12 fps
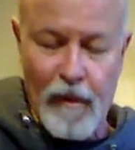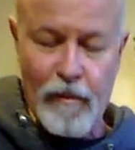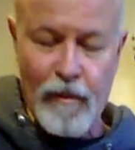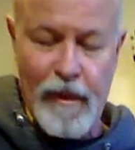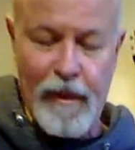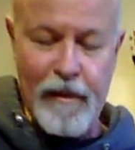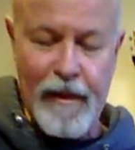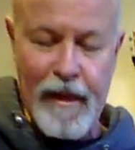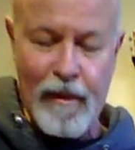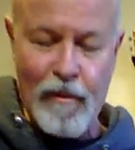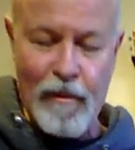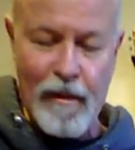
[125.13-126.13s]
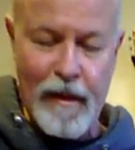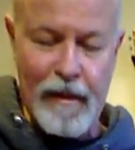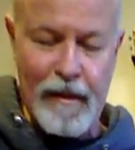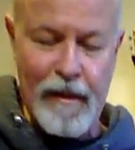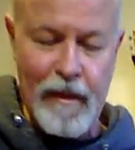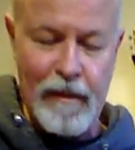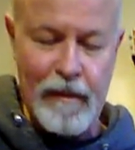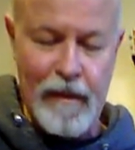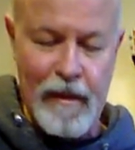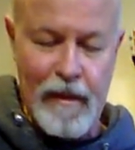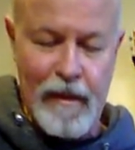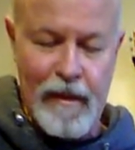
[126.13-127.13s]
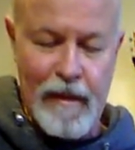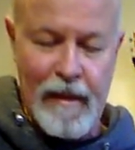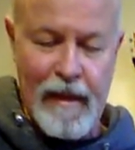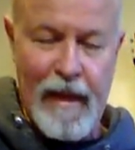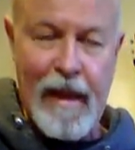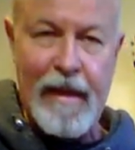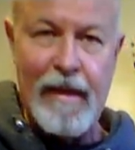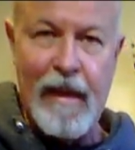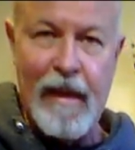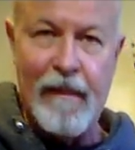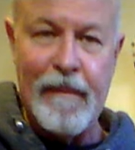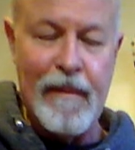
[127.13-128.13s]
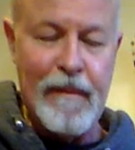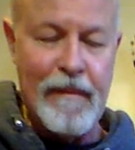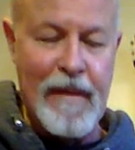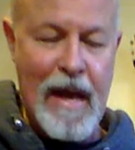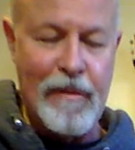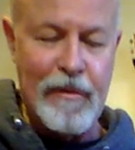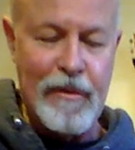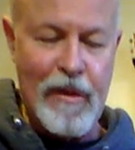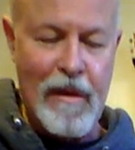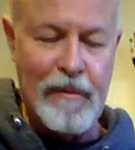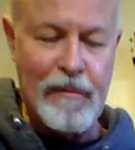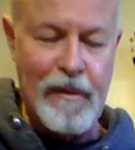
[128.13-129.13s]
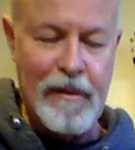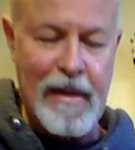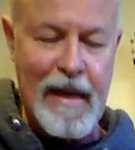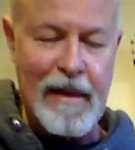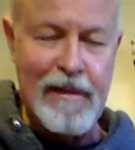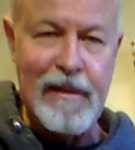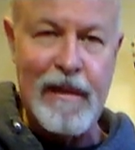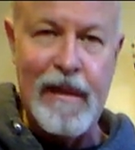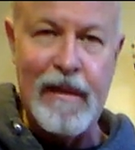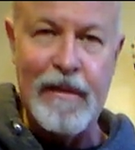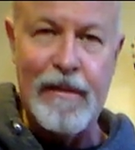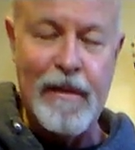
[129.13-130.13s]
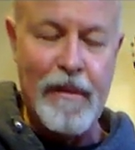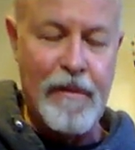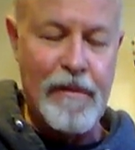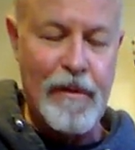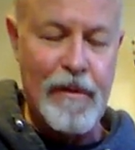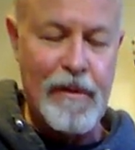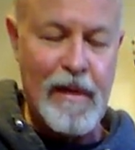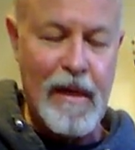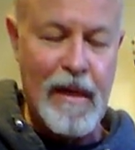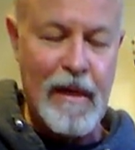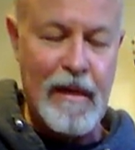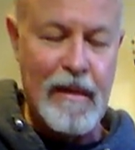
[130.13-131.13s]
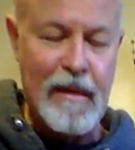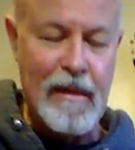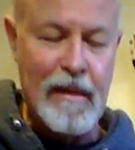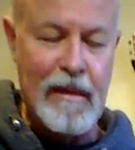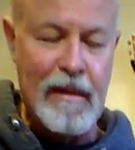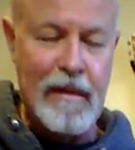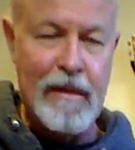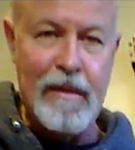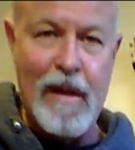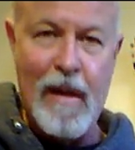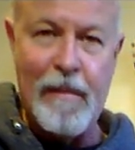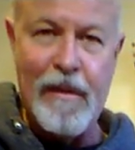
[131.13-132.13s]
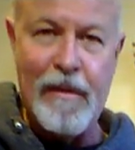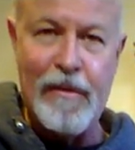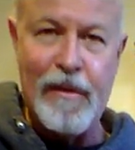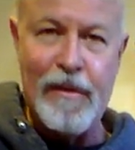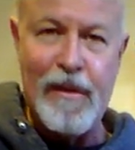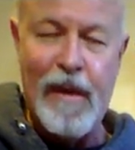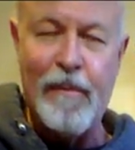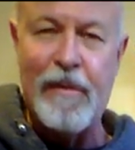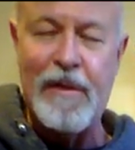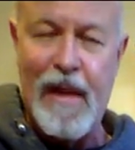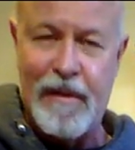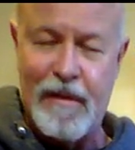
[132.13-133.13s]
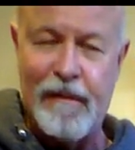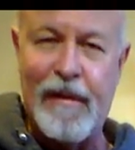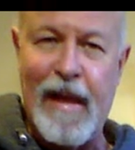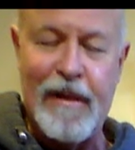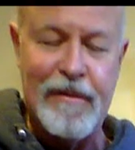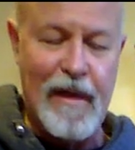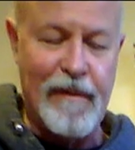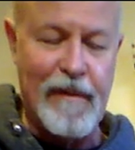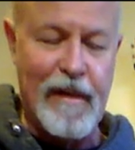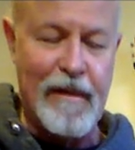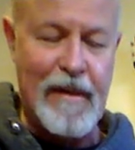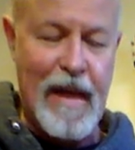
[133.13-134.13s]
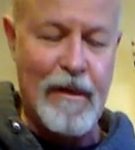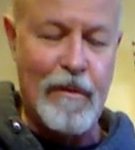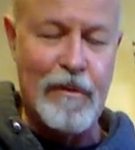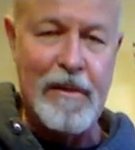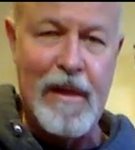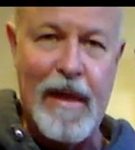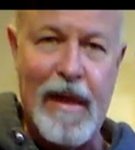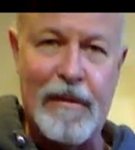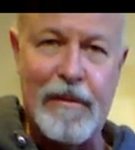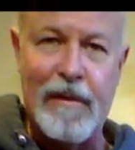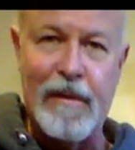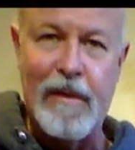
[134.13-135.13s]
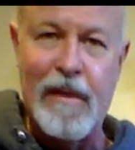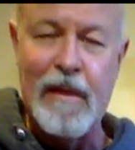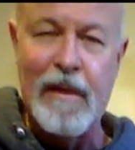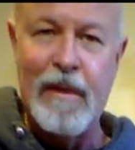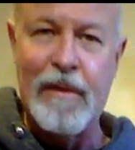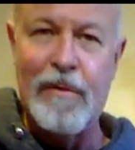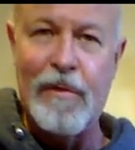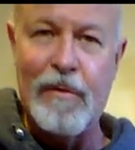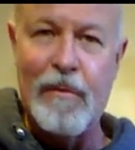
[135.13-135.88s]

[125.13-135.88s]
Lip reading: really great chord, and that resolves real nicely to the 13, dominant 13, which has the flat 7 there. That goes nice to